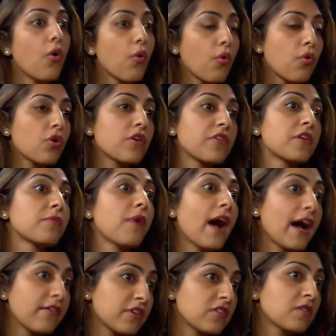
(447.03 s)
or they're
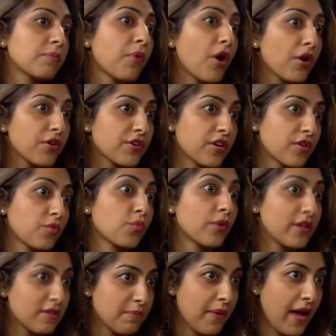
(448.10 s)
having to partner
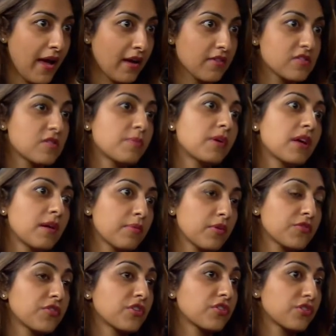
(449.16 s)
with banks to be able
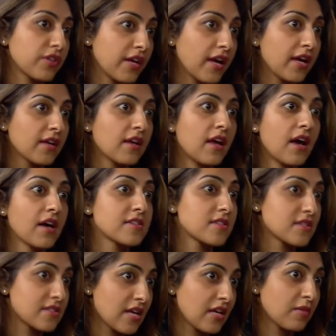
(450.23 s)
to create a
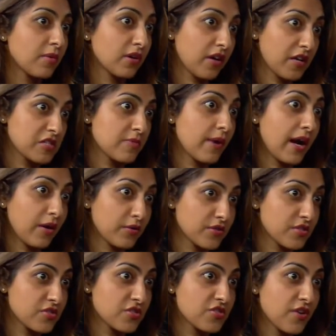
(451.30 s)
sustainable customer
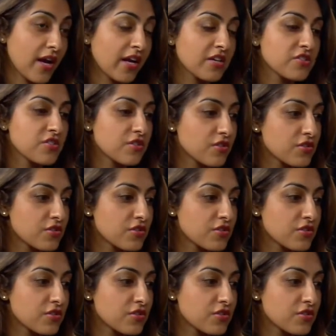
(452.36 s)
acquisition strategy.